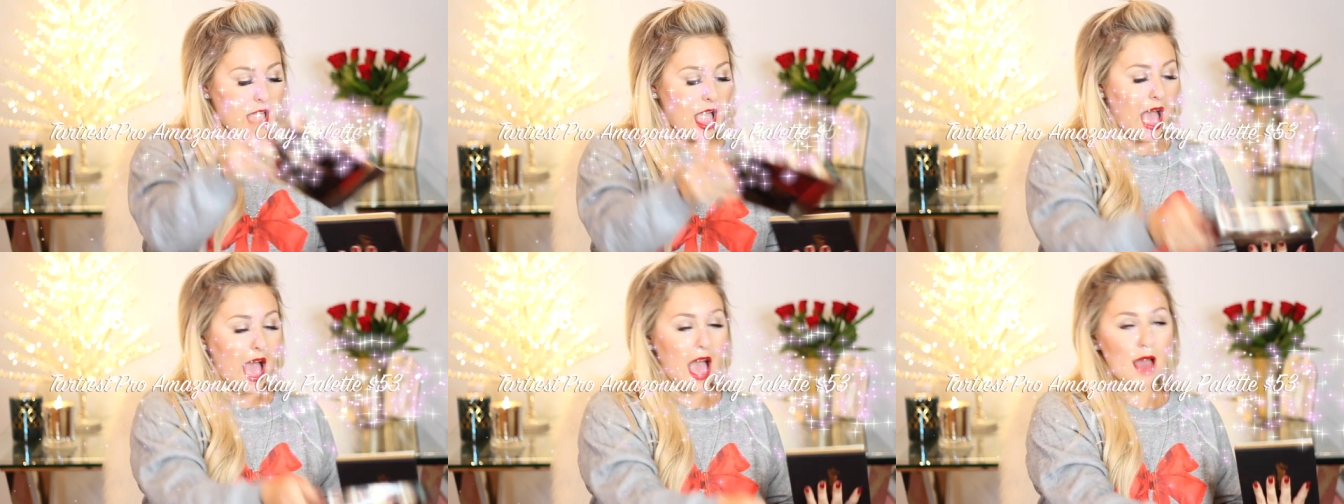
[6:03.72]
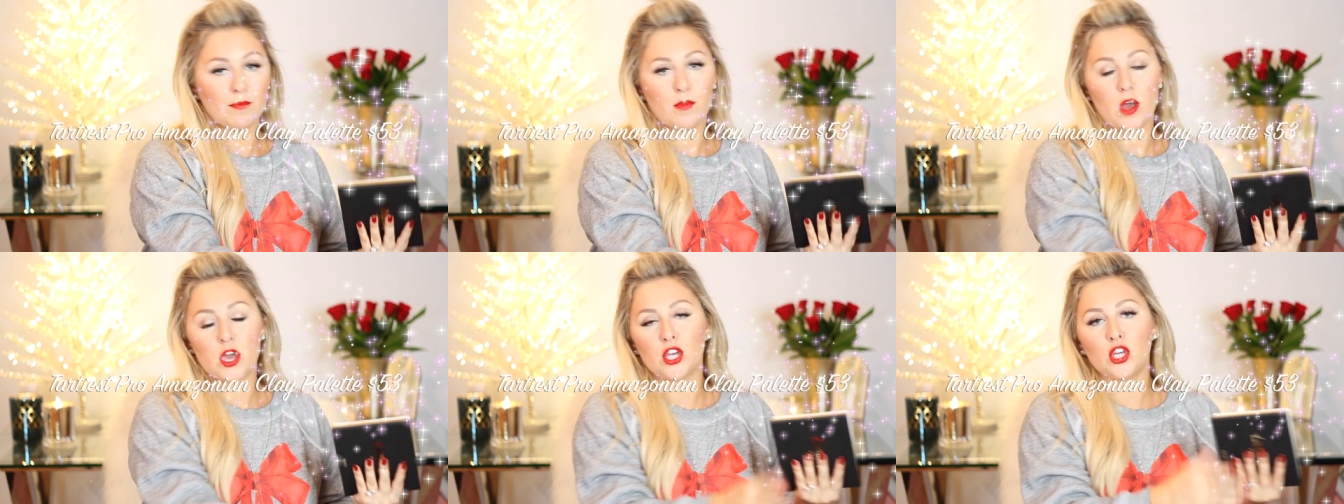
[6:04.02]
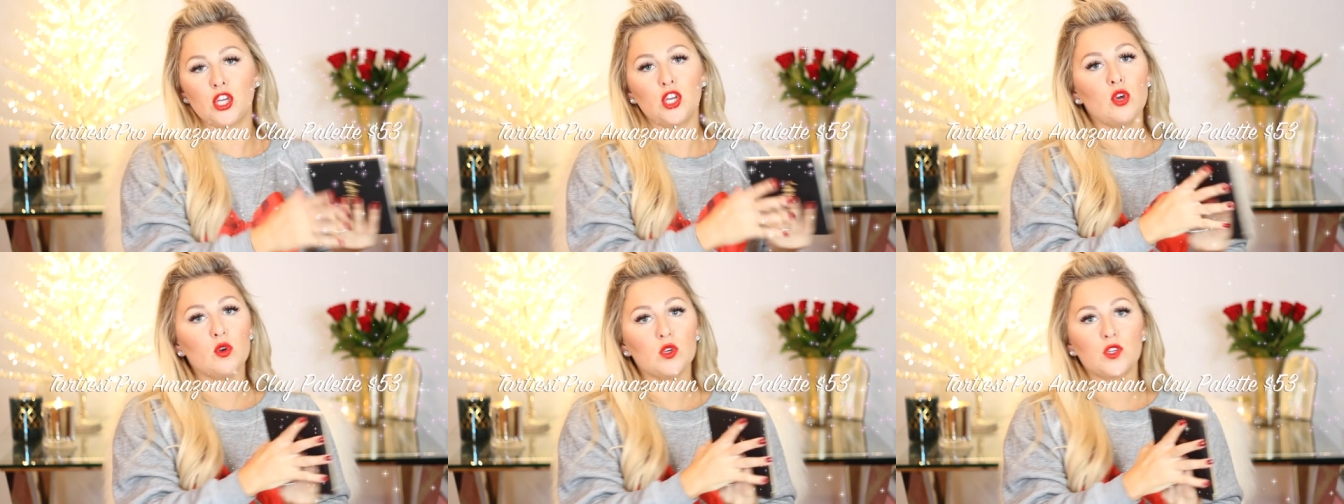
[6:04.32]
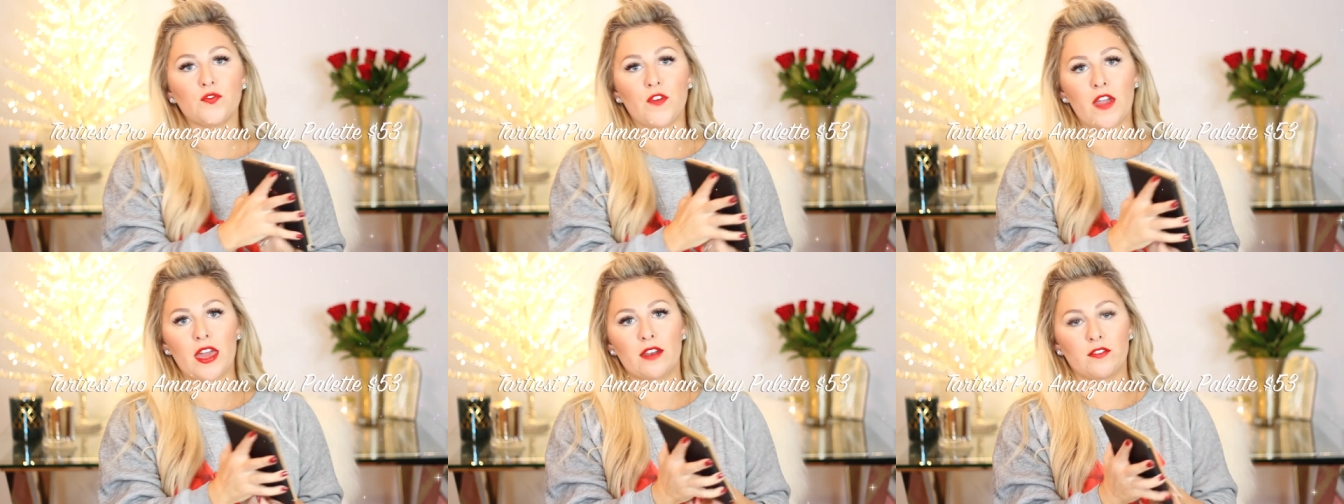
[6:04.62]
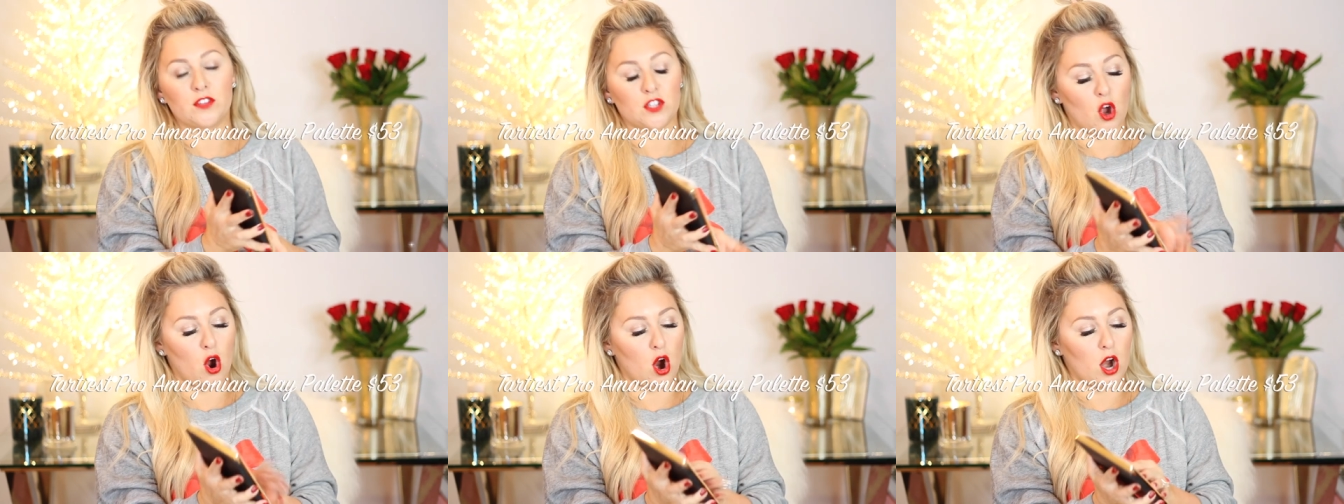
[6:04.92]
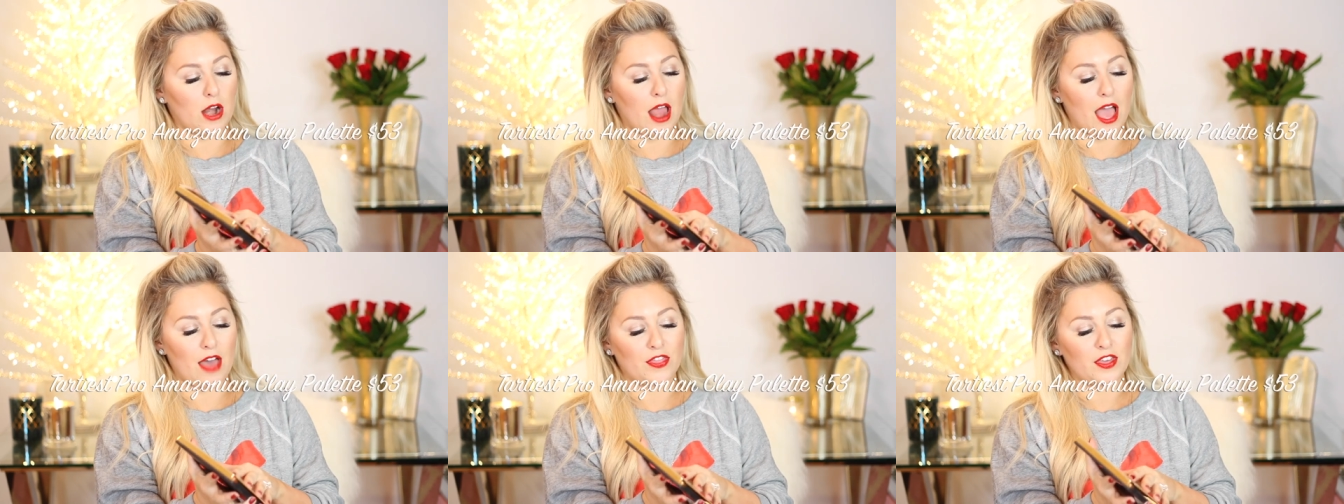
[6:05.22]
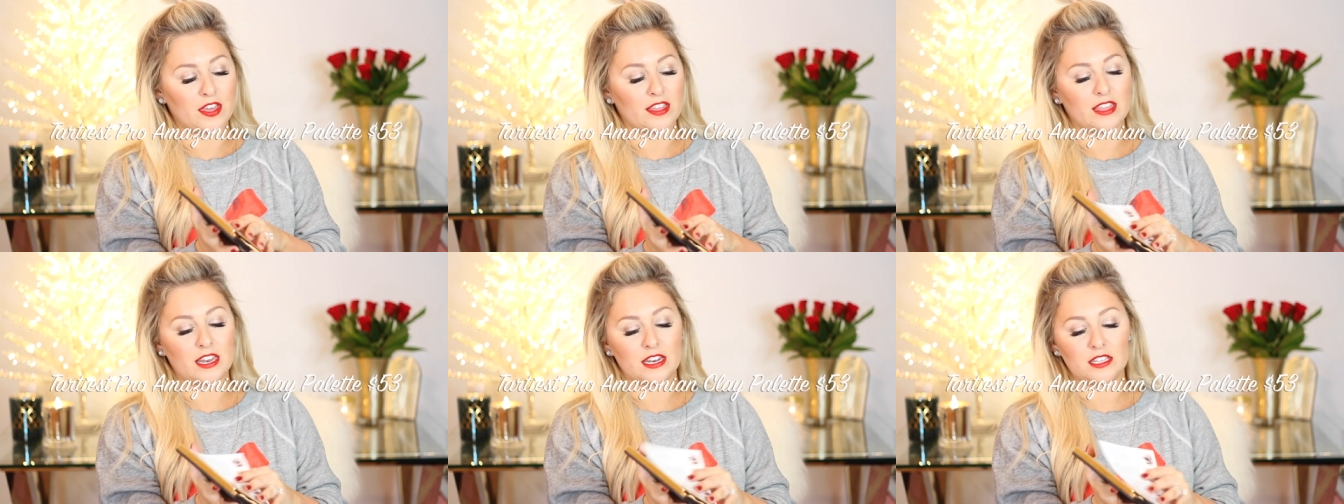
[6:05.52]
I'm a huge fan of Tarte. I
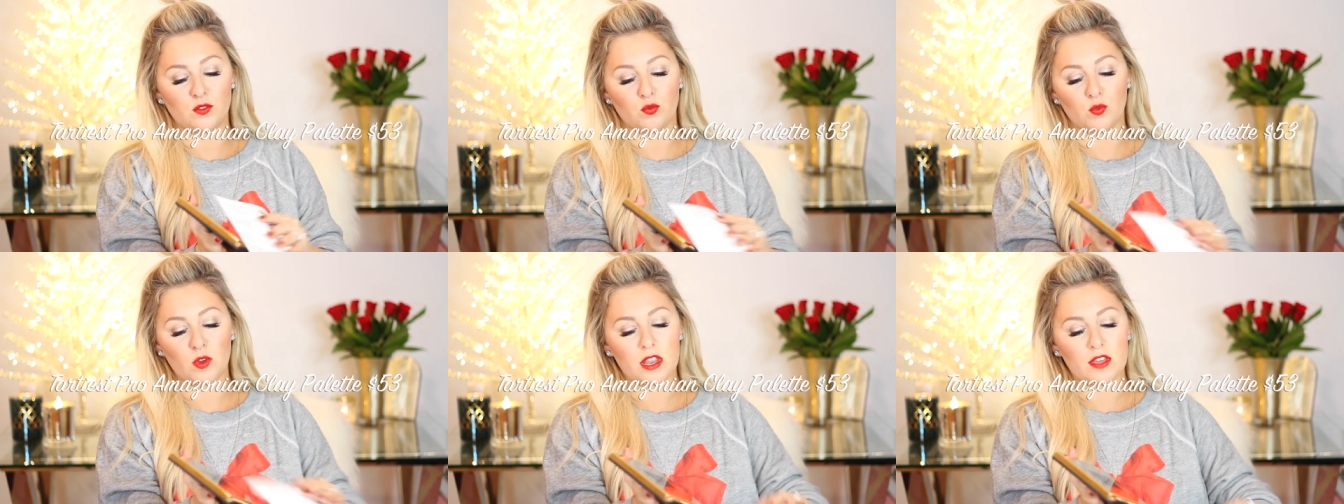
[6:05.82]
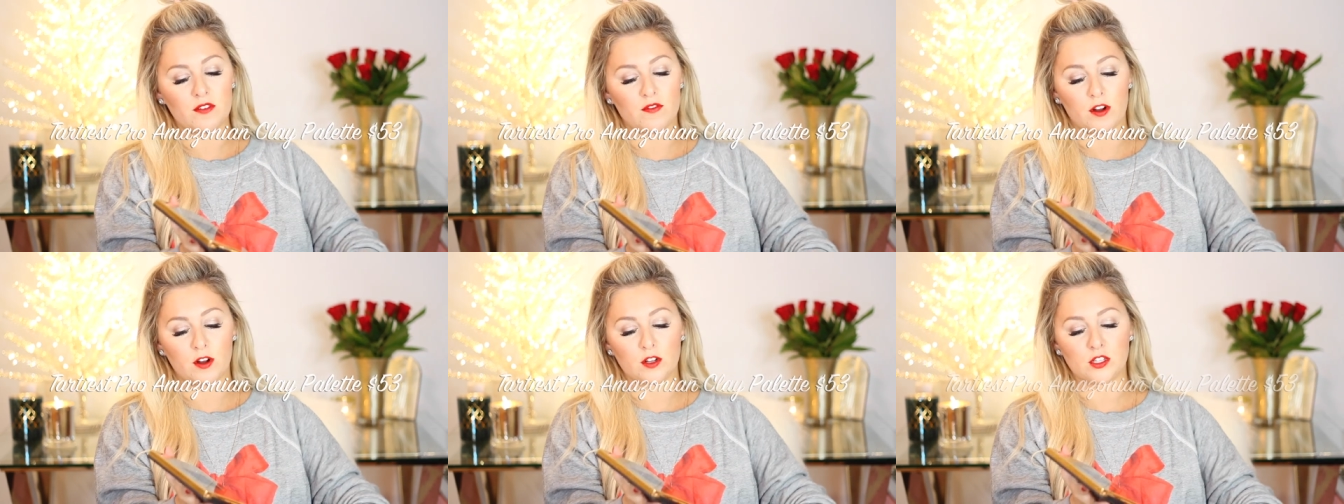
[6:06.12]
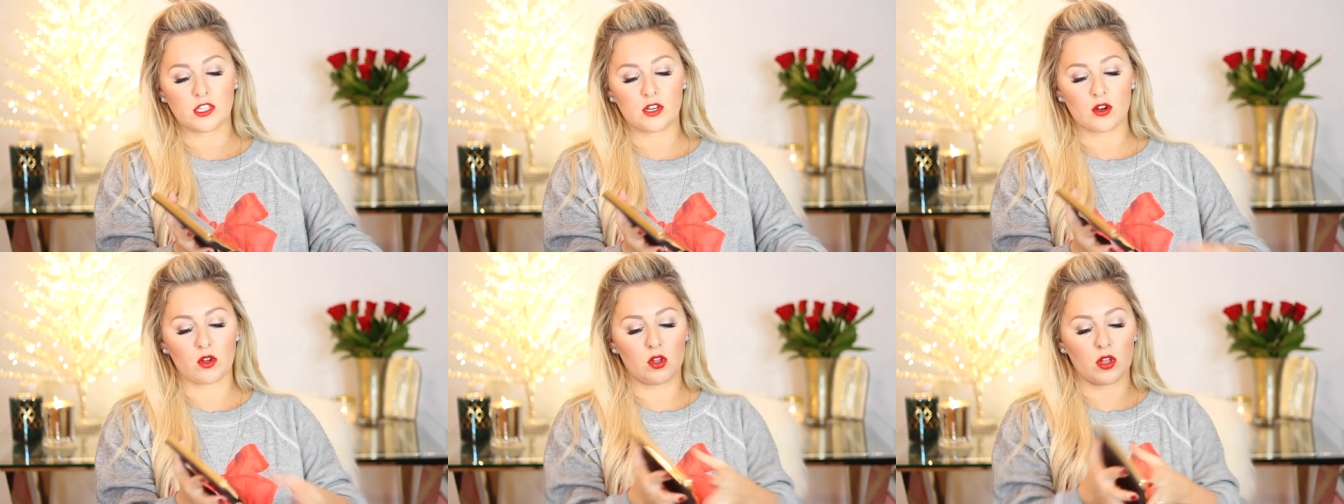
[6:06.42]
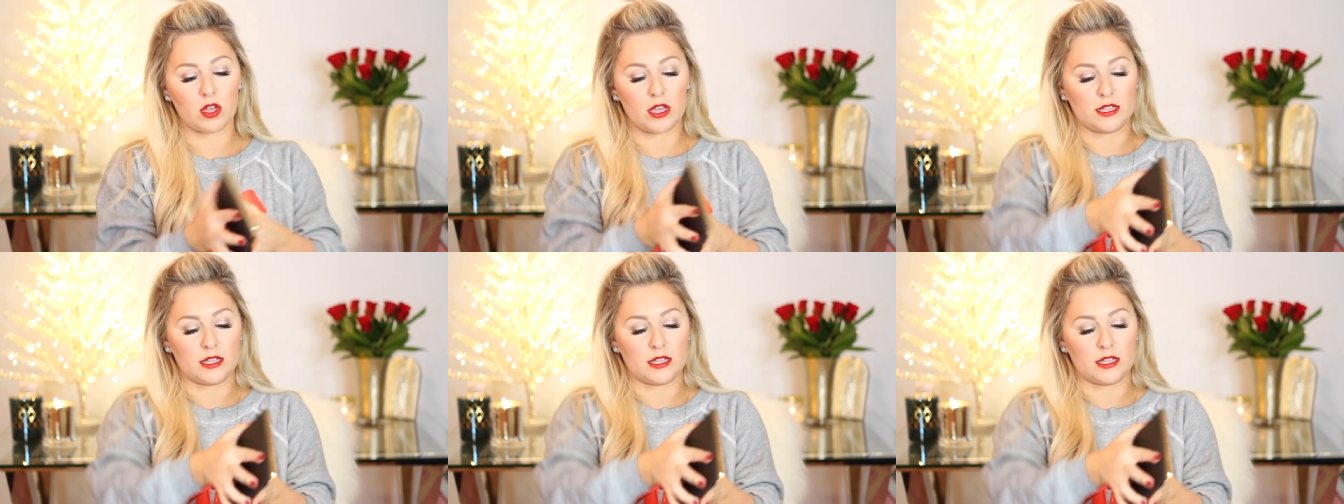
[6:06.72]
think that it's really versatile.